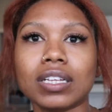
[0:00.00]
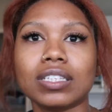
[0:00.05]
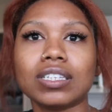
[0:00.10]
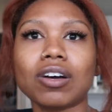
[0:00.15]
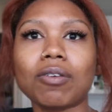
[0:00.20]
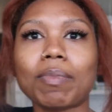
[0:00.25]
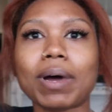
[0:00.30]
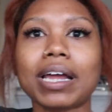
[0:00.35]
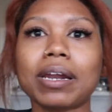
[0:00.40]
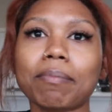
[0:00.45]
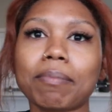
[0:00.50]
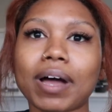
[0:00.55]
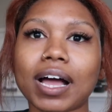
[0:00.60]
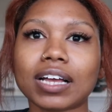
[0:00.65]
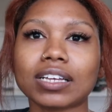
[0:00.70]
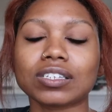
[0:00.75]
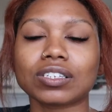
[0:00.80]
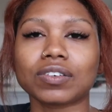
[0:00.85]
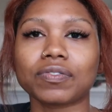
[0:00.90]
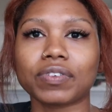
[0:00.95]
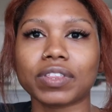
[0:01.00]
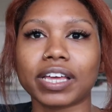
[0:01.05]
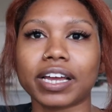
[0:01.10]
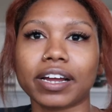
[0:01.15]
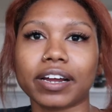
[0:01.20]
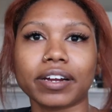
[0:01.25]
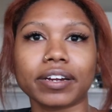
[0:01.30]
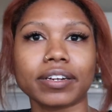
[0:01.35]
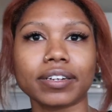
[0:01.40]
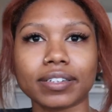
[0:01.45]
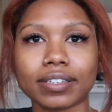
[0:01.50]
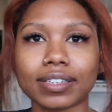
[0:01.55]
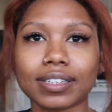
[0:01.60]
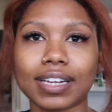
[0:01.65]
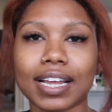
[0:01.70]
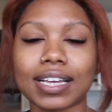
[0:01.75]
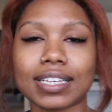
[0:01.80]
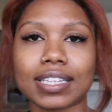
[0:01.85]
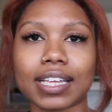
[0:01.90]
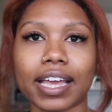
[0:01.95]
Don't mind the boxes over there.
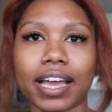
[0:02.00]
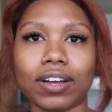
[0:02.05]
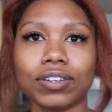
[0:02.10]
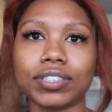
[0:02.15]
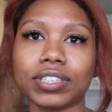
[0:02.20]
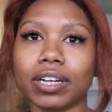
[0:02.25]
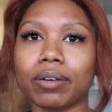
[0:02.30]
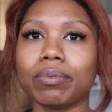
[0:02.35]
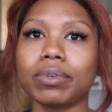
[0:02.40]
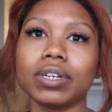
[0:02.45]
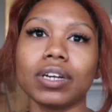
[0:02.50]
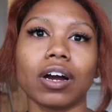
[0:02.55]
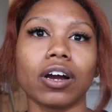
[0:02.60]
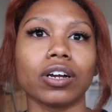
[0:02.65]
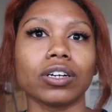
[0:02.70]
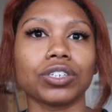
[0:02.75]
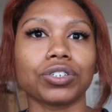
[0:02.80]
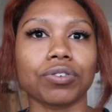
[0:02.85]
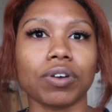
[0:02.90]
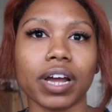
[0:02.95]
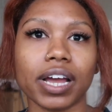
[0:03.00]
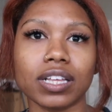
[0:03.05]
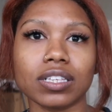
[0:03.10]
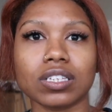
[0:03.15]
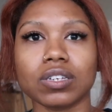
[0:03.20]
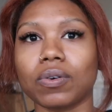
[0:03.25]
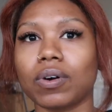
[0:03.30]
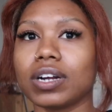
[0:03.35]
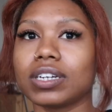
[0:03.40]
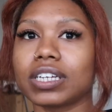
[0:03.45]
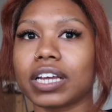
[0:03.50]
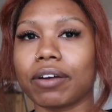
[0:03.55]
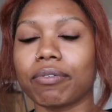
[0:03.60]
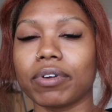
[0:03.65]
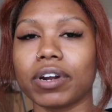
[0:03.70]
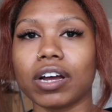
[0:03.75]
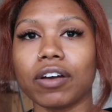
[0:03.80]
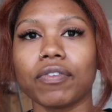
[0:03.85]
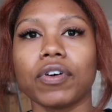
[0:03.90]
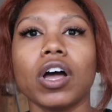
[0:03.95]
That's the couch that we are trying so hard to get
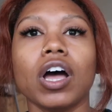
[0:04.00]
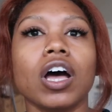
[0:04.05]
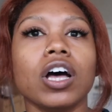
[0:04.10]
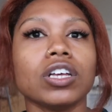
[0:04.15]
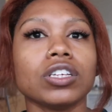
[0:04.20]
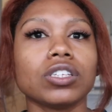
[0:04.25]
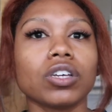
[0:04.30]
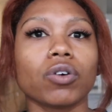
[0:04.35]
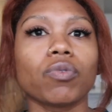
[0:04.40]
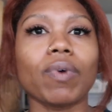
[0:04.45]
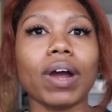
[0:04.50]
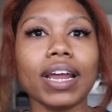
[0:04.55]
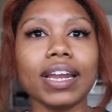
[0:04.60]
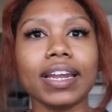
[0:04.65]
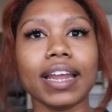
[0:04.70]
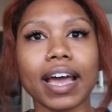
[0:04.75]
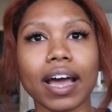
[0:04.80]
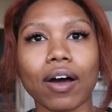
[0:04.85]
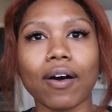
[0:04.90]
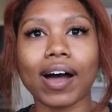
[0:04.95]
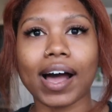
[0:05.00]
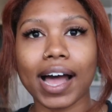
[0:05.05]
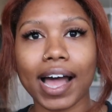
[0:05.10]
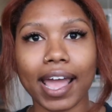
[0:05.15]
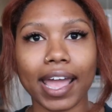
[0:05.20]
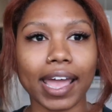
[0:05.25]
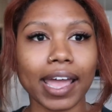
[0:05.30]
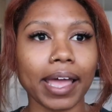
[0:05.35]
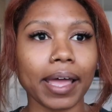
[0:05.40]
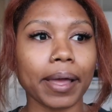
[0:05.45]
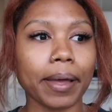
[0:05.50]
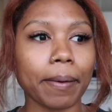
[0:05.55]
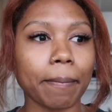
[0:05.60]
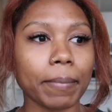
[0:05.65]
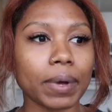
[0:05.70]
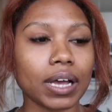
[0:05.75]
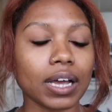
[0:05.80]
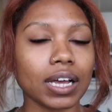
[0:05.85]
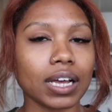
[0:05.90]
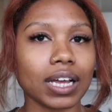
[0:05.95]
rid of. So right now I
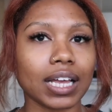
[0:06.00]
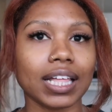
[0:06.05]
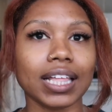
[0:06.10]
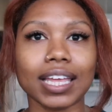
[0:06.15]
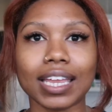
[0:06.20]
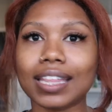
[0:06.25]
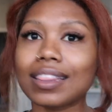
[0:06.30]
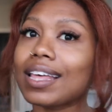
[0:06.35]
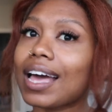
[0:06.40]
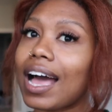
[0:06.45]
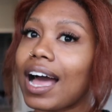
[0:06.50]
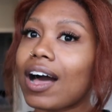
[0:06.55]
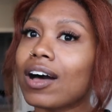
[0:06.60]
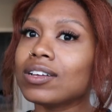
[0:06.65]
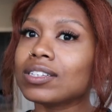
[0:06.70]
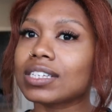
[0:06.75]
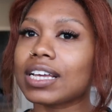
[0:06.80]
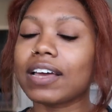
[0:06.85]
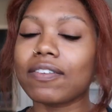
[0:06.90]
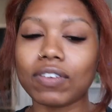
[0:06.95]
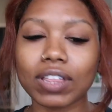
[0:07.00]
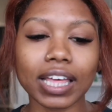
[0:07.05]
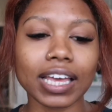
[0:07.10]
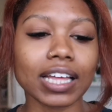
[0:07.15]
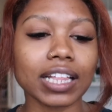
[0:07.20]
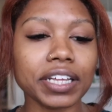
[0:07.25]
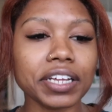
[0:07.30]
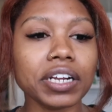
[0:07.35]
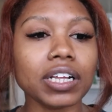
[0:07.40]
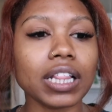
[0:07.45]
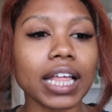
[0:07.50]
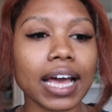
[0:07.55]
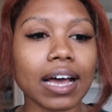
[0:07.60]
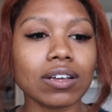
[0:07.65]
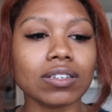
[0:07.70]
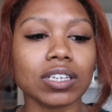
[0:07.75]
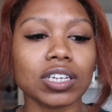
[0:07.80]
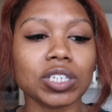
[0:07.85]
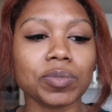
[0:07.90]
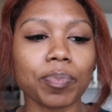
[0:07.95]
am cleaning the house. I feel like cleaning the
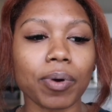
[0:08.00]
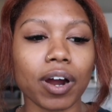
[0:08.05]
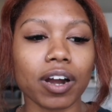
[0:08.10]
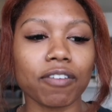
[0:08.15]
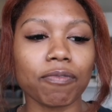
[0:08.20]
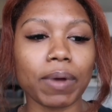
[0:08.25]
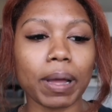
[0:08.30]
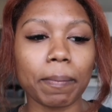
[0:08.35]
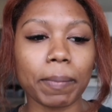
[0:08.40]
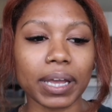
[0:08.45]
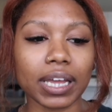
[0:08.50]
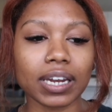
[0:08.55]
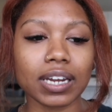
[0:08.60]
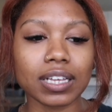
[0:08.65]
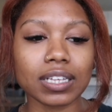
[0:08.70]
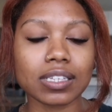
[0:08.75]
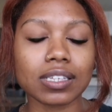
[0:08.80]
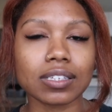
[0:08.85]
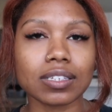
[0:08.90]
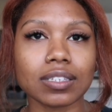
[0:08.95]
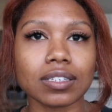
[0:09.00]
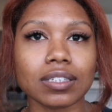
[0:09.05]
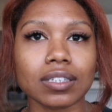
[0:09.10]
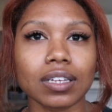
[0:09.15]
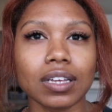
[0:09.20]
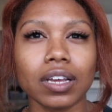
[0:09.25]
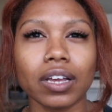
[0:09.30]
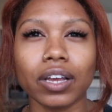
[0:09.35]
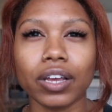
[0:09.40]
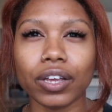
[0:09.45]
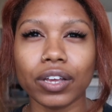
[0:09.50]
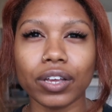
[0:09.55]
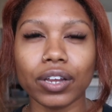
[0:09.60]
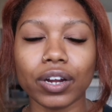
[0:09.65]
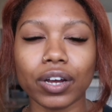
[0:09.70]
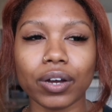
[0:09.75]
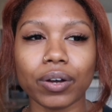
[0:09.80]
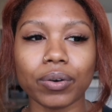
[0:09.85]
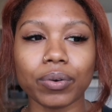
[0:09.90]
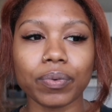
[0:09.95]
house is part of my maintenance, you
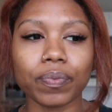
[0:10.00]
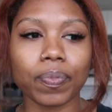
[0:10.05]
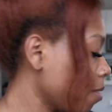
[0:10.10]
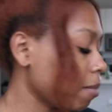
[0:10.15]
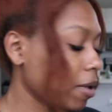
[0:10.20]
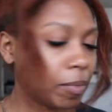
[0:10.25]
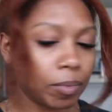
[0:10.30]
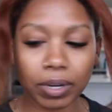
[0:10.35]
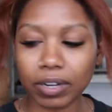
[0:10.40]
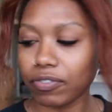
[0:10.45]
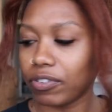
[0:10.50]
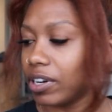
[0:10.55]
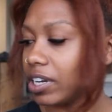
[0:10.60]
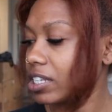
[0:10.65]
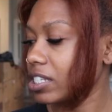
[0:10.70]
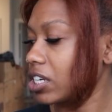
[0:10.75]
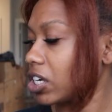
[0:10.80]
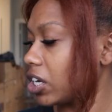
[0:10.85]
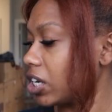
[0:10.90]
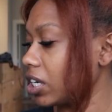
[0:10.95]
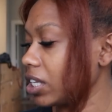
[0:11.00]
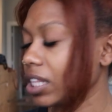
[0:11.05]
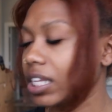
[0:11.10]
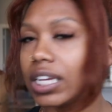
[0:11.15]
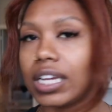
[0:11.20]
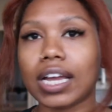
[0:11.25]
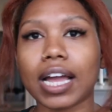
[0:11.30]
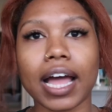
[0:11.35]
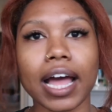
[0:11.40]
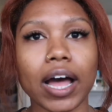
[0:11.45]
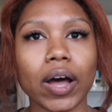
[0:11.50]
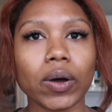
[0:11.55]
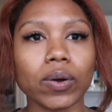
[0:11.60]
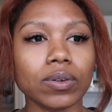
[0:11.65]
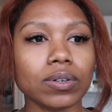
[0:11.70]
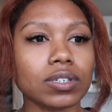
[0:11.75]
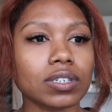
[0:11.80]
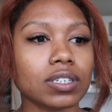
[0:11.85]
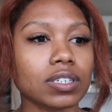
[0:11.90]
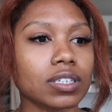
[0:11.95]
know? My boyfriend is currently
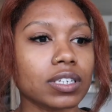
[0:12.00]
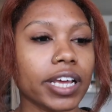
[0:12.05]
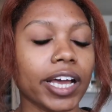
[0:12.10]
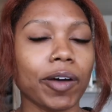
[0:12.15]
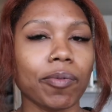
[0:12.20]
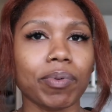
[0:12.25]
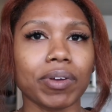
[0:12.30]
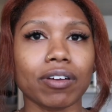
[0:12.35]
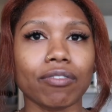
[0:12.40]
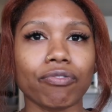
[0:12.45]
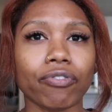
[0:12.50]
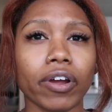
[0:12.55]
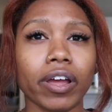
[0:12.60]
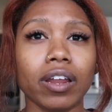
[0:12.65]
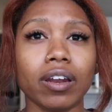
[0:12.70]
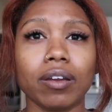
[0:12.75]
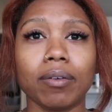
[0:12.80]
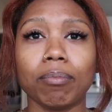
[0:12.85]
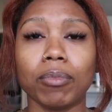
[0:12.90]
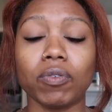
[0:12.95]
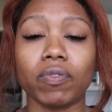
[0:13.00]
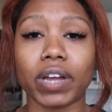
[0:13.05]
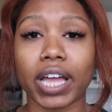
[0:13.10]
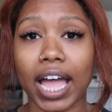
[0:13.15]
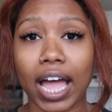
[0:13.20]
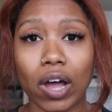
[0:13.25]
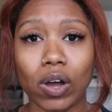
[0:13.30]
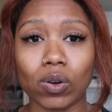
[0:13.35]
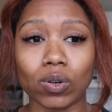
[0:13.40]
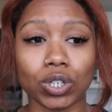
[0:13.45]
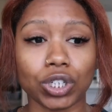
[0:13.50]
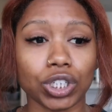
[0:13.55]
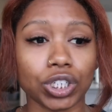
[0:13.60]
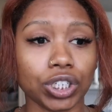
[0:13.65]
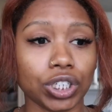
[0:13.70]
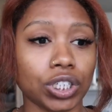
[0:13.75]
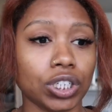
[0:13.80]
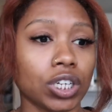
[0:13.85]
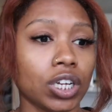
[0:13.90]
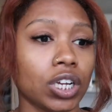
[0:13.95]
out helping a friend move a
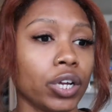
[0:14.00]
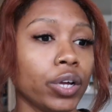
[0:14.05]
couch.